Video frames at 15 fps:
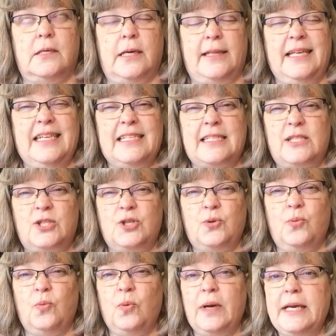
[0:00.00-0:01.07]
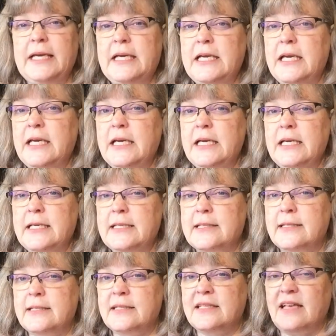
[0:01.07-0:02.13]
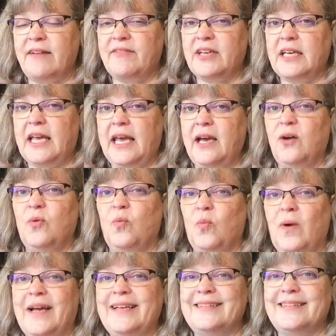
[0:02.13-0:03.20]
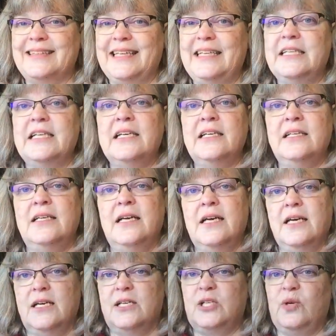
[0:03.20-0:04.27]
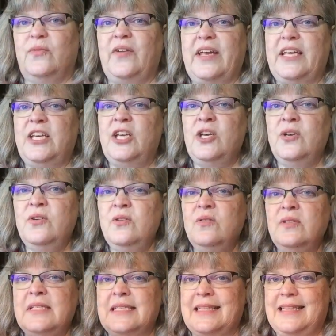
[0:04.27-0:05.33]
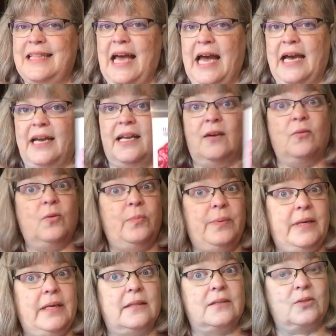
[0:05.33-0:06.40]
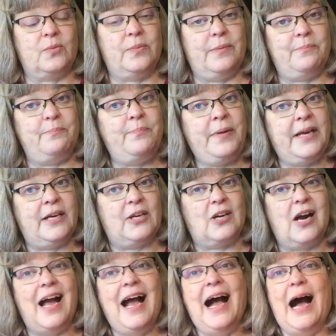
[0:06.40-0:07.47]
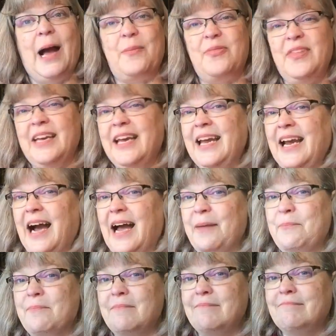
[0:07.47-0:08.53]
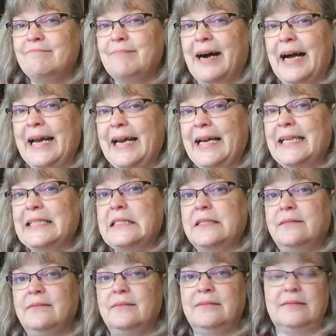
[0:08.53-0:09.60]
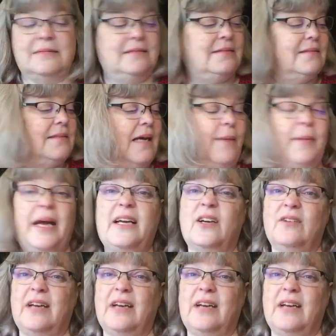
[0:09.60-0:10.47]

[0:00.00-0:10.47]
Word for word: I think it's 27 count white Linda. So if I use that, it will be a little bit bigger. I'm thinking I might, I might go